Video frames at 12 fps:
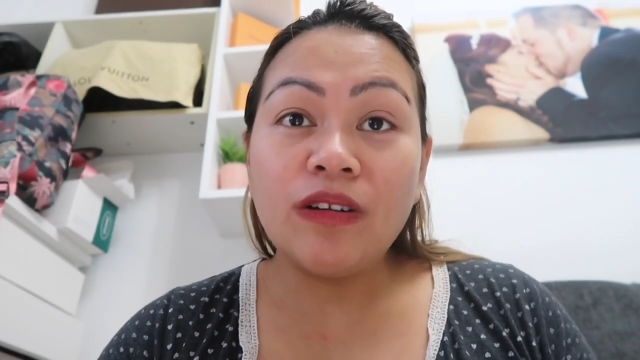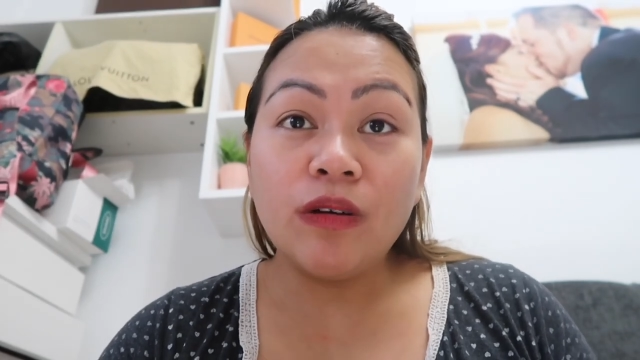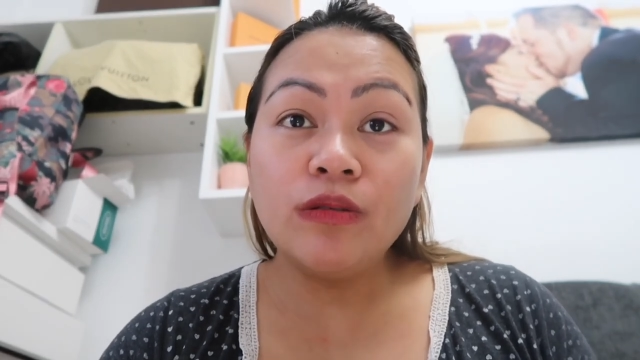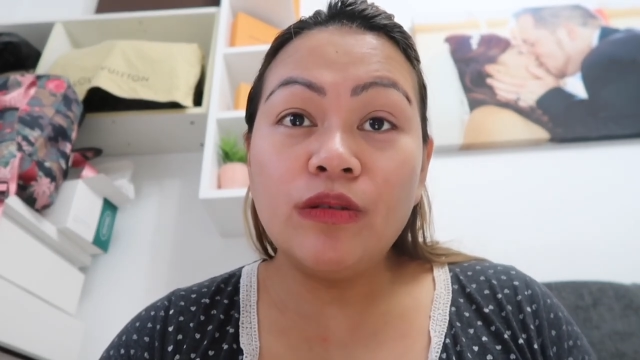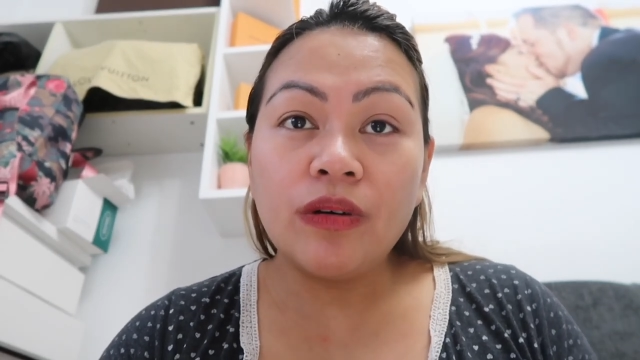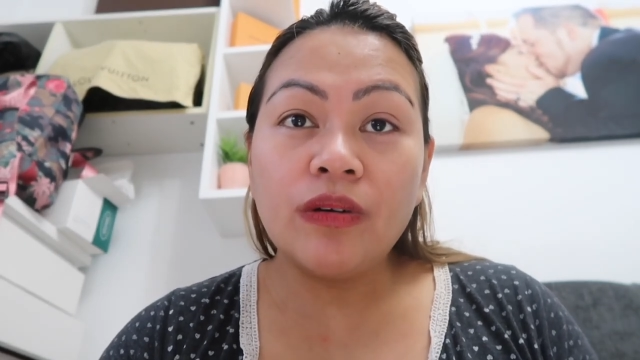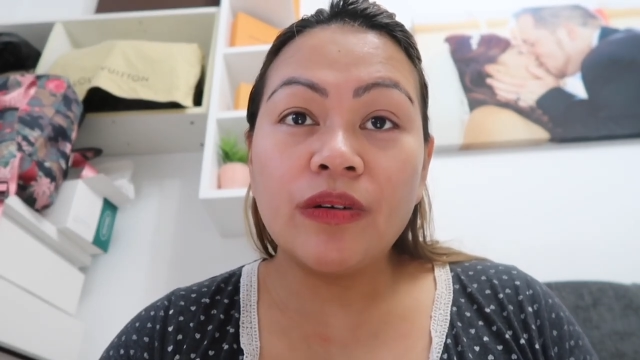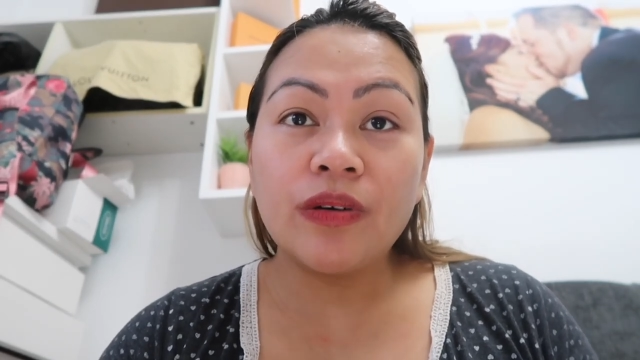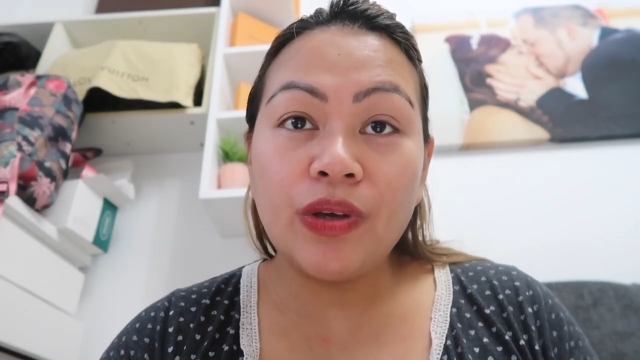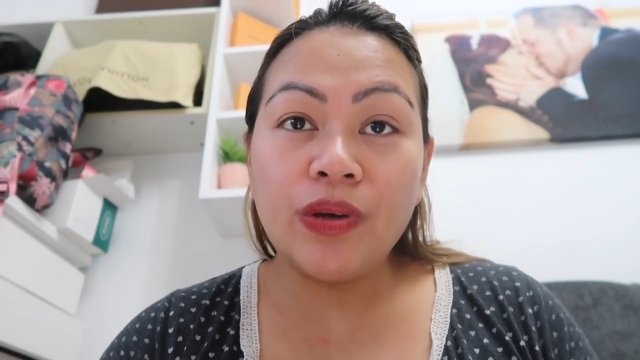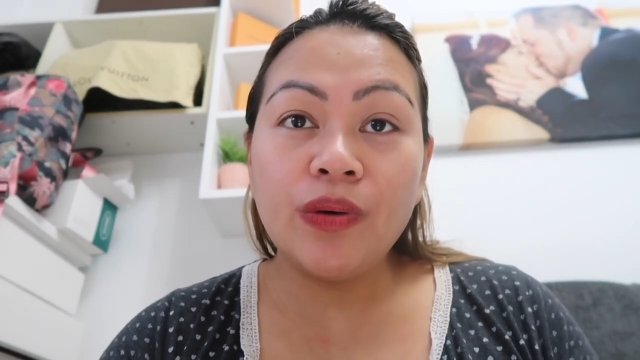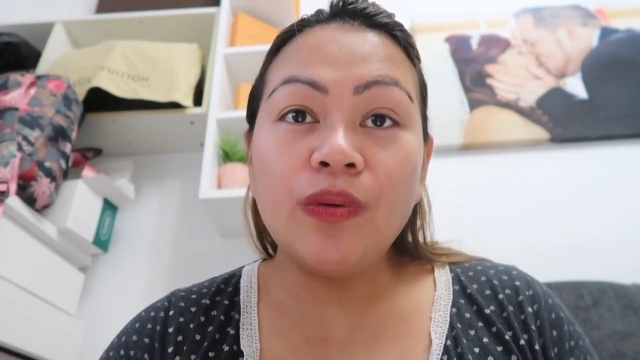
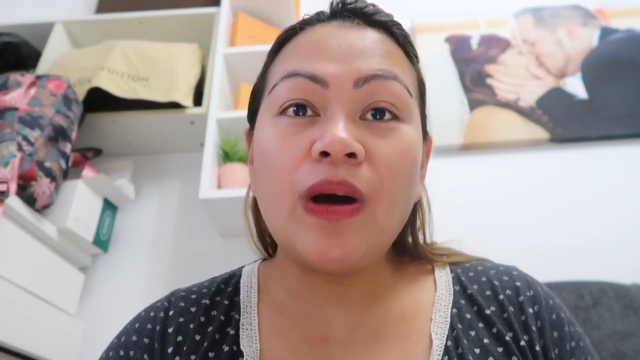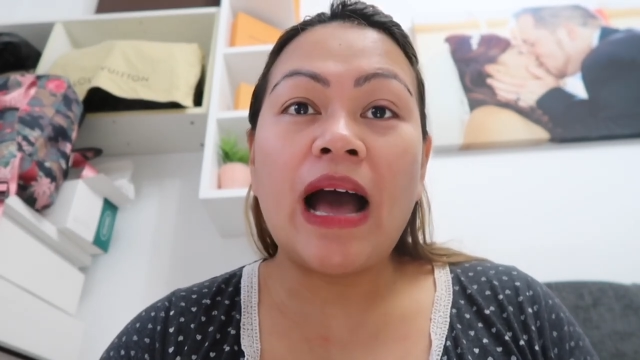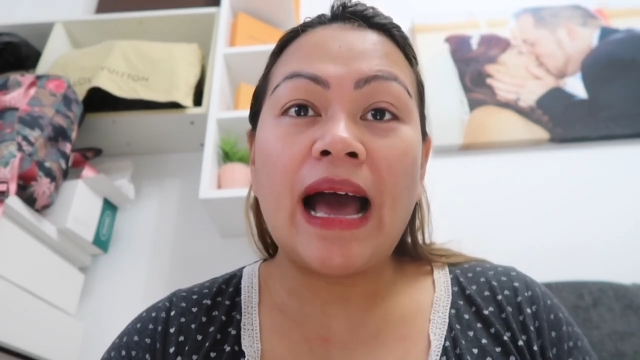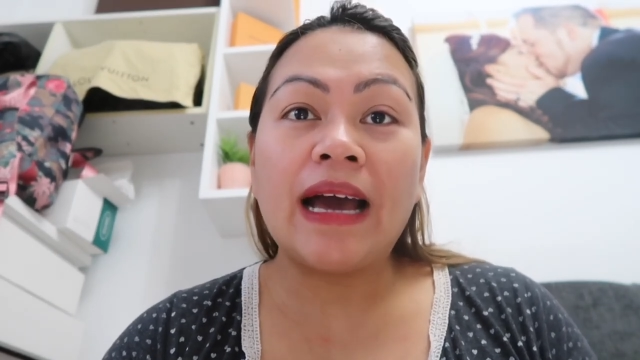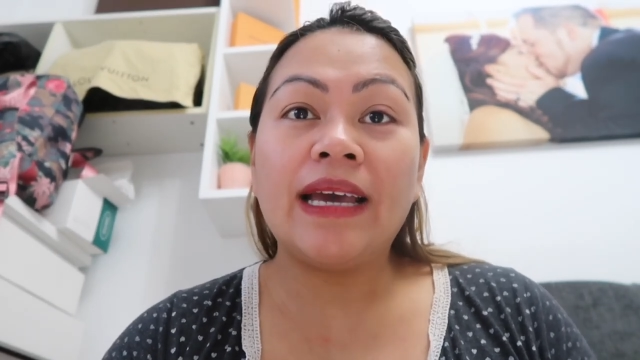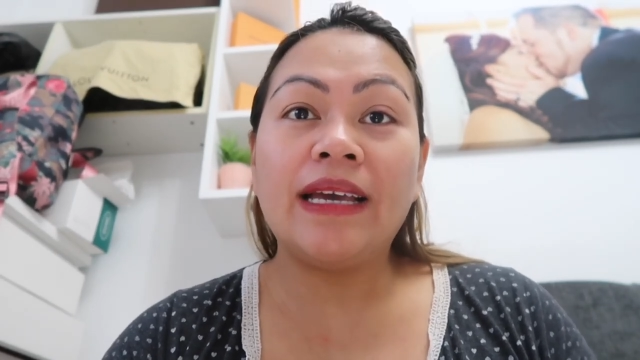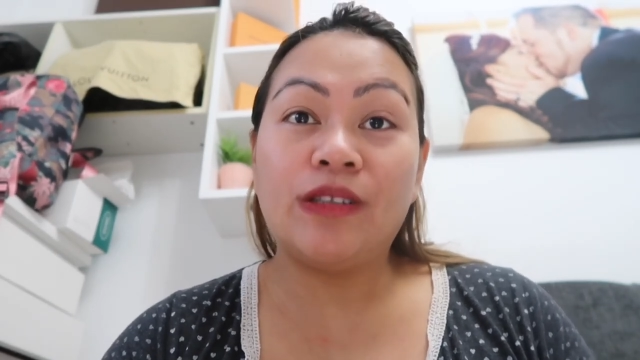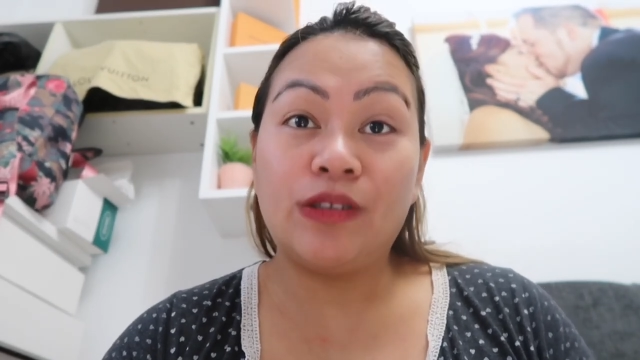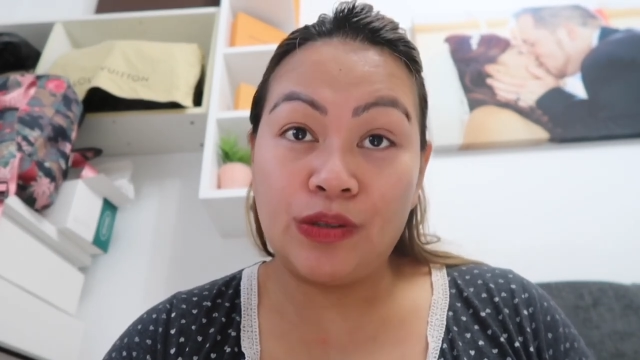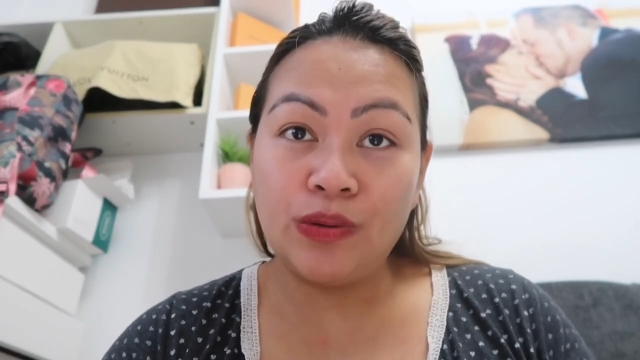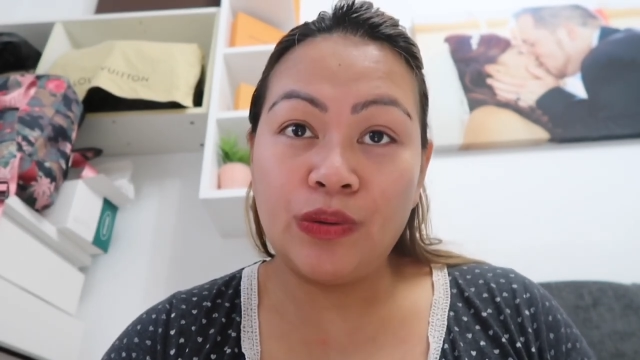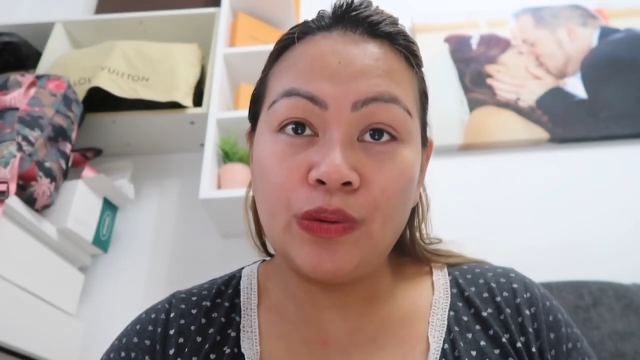O'Donoghue, hi
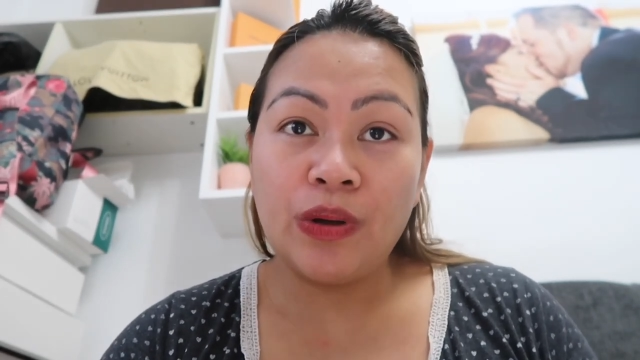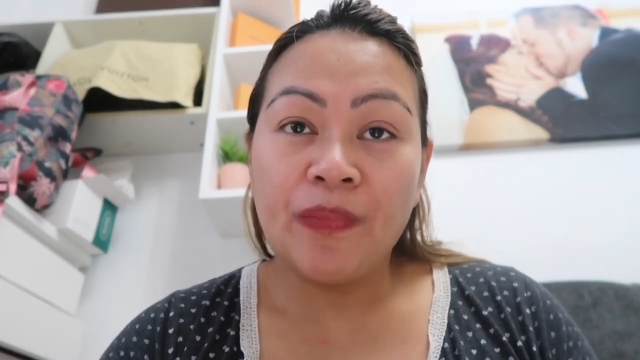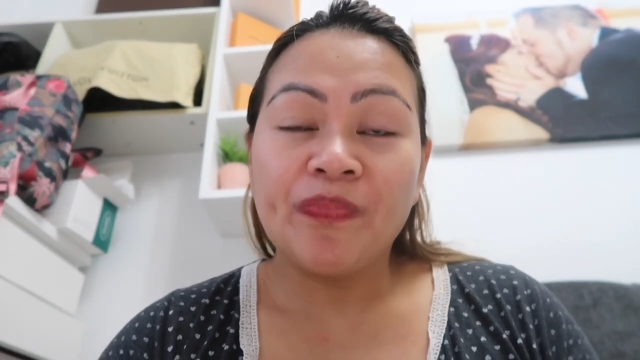to